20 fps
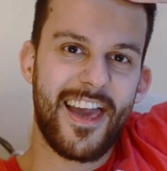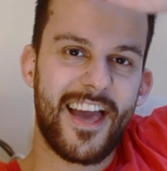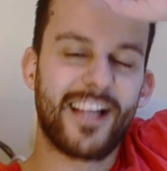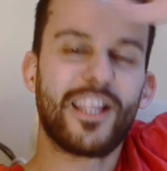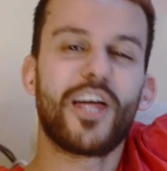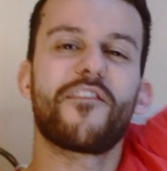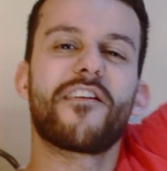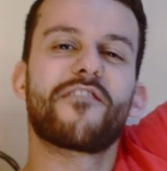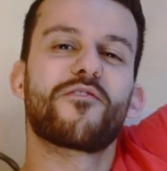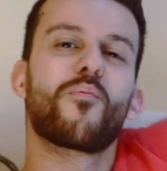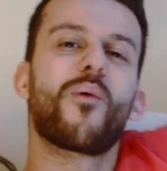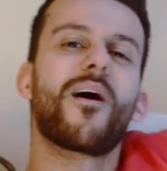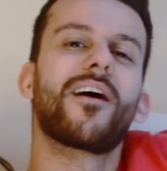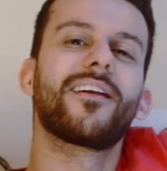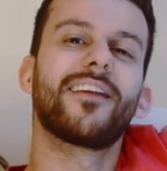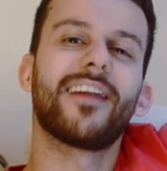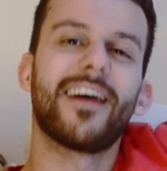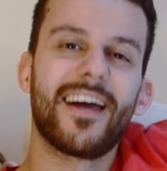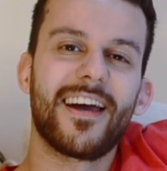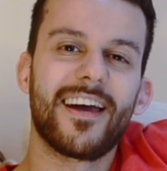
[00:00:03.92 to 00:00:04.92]
Hello
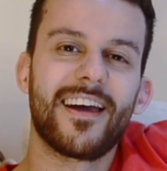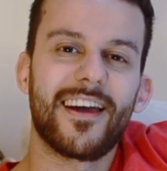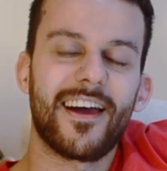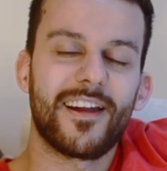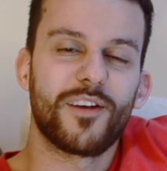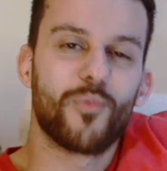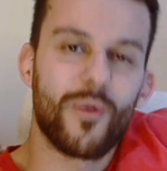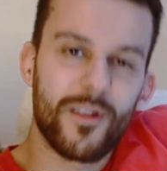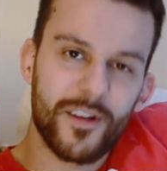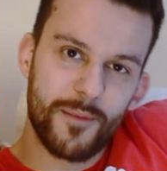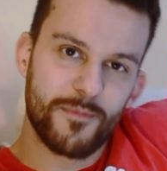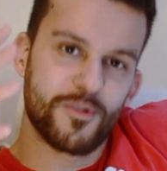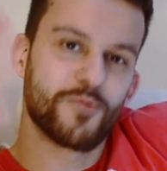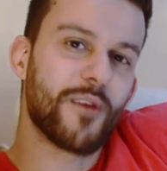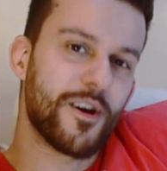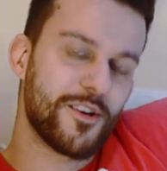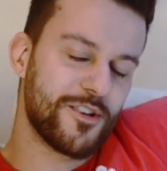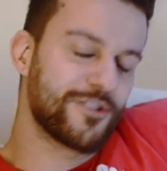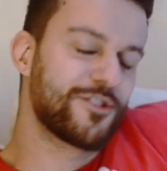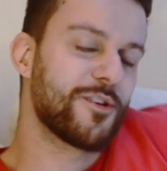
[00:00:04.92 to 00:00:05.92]
everyone and welcome to
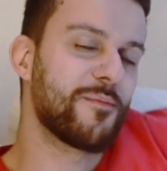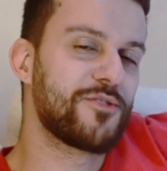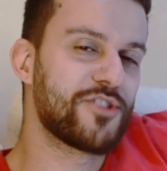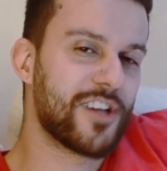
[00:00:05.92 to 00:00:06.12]
my YouTube